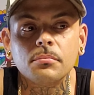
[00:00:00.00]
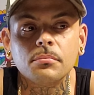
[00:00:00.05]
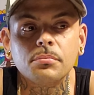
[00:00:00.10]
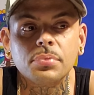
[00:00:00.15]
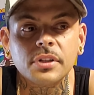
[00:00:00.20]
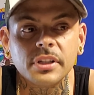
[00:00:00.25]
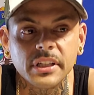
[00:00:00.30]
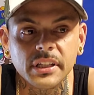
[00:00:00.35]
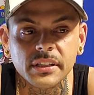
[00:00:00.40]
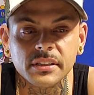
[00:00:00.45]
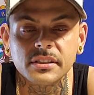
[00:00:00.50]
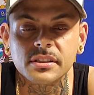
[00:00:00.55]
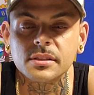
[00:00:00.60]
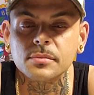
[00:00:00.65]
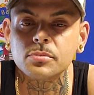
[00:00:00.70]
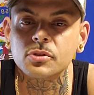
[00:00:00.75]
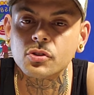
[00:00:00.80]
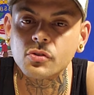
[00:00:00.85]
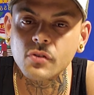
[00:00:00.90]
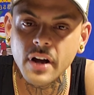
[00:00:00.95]
Please
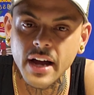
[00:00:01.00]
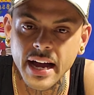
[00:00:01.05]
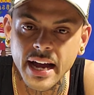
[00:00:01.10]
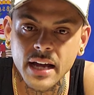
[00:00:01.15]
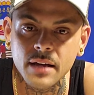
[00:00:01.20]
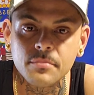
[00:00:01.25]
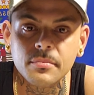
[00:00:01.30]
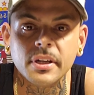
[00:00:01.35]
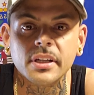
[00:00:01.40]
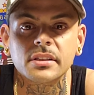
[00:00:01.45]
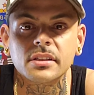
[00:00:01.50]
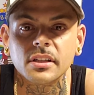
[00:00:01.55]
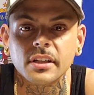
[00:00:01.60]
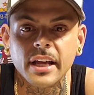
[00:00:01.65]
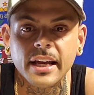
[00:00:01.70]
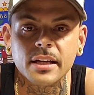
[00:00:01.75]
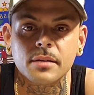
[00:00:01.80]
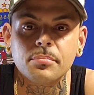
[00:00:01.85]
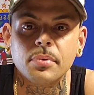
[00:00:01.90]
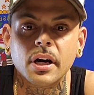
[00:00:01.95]
subscribe, hit the
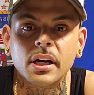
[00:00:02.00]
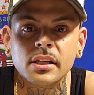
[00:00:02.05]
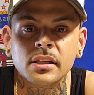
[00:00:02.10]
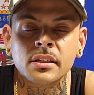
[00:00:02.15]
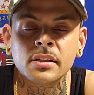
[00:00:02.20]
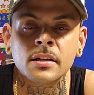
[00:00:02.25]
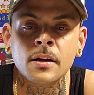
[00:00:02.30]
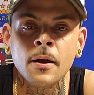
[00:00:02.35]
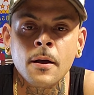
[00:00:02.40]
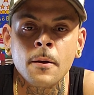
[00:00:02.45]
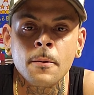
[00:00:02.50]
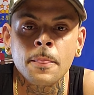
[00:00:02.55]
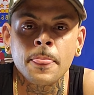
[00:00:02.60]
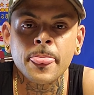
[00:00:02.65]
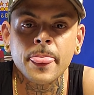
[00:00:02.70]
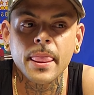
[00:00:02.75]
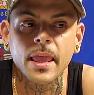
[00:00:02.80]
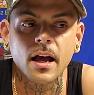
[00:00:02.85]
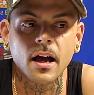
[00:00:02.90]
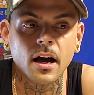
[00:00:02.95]
like button.
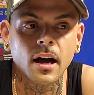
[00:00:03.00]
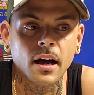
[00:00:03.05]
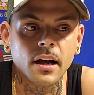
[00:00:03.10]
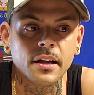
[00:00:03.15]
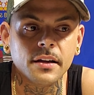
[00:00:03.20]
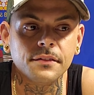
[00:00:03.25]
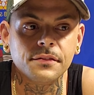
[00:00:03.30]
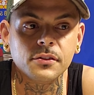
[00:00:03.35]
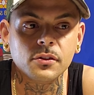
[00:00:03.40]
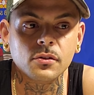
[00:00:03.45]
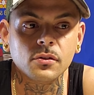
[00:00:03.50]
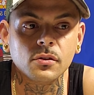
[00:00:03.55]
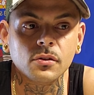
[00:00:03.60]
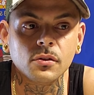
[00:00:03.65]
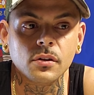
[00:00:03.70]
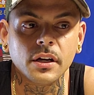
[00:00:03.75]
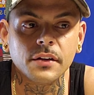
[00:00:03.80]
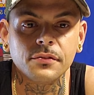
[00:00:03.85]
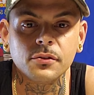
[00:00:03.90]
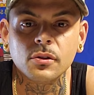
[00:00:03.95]
If
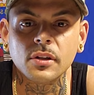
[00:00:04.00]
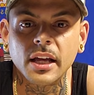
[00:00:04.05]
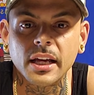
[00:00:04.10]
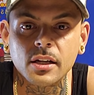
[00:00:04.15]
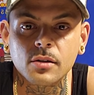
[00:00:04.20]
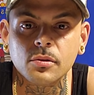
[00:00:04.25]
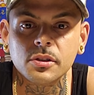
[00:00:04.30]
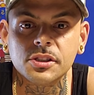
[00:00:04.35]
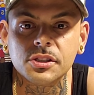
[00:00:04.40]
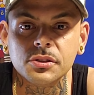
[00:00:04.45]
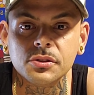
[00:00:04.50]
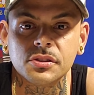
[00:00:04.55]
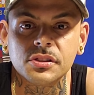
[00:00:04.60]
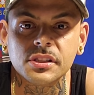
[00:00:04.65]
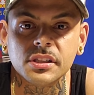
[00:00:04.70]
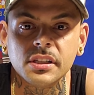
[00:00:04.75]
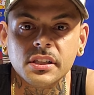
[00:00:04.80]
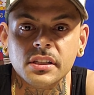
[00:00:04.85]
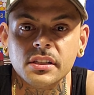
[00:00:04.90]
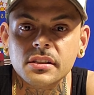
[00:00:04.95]
you like what you
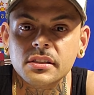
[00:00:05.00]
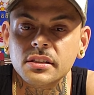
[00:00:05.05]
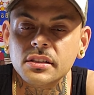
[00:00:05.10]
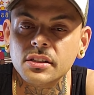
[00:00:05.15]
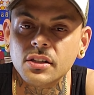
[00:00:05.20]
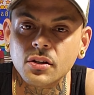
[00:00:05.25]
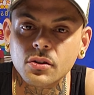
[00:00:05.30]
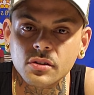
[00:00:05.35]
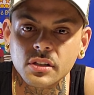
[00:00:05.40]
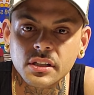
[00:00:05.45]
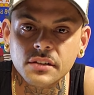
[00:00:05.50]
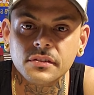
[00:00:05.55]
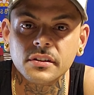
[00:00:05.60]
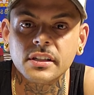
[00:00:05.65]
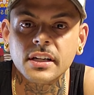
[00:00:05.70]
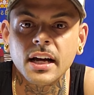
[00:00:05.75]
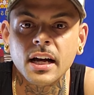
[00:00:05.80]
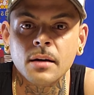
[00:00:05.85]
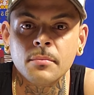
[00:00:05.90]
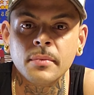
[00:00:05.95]
see, leave a
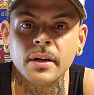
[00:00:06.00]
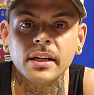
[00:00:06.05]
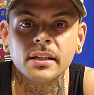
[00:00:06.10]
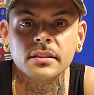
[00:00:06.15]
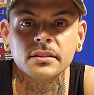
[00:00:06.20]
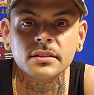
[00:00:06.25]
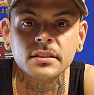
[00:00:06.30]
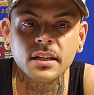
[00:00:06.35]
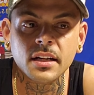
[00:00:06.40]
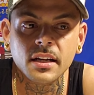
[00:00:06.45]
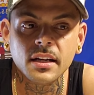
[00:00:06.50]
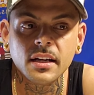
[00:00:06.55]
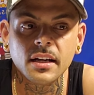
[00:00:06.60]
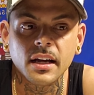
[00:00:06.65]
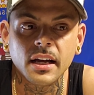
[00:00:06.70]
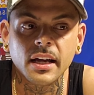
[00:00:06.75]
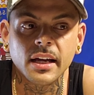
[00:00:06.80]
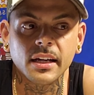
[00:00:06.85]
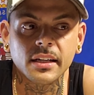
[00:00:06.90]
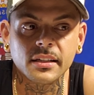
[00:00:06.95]
comment
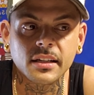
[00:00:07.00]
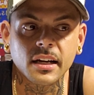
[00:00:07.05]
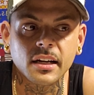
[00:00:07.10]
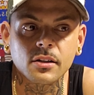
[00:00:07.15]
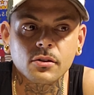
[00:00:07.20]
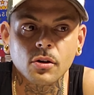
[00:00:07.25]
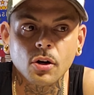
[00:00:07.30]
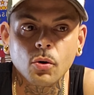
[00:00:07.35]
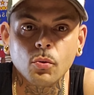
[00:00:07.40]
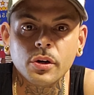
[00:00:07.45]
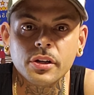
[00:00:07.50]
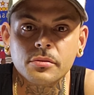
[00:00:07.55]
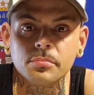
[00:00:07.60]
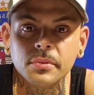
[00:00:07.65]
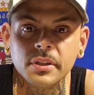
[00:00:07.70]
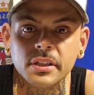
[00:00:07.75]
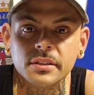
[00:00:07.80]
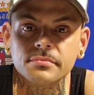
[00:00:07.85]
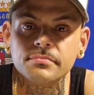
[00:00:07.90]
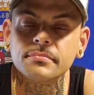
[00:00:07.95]
and grow with
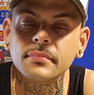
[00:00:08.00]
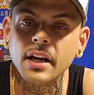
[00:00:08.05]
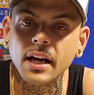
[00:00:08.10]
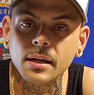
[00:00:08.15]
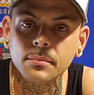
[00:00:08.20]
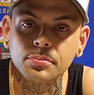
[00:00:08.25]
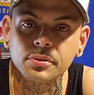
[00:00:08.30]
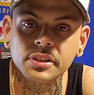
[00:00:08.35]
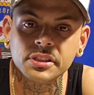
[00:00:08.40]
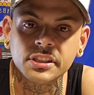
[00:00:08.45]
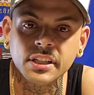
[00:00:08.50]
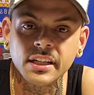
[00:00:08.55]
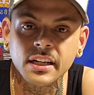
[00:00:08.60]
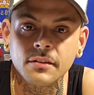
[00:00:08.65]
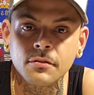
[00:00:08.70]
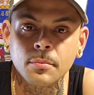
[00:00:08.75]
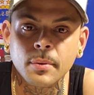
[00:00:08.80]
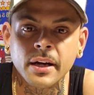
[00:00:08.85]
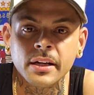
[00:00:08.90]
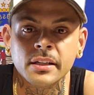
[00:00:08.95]
me. I appreciate
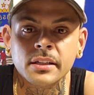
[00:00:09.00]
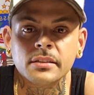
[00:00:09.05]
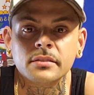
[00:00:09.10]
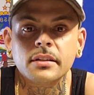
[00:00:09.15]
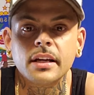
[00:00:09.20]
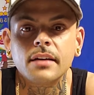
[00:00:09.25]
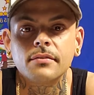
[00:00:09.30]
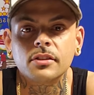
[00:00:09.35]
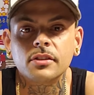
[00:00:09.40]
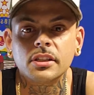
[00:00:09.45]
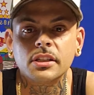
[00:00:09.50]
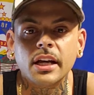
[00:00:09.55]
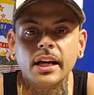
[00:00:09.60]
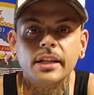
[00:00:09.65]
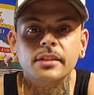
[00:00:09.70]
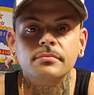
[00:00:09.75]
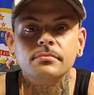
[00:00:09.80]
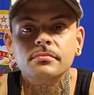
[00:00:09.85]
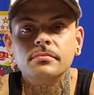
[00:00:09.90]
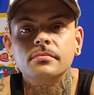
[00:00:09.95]
everybody, and have a good
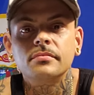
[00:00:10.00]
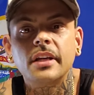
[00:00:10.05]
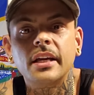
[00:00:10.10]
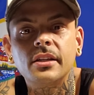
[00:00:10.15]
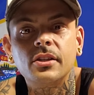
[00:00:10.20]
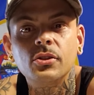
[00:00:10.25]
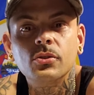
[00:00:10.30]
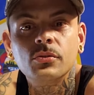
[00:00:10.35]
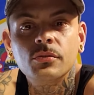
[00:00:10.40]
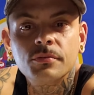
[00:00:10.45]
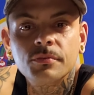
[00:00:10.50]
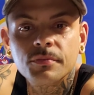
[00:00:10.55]
night. Thank you.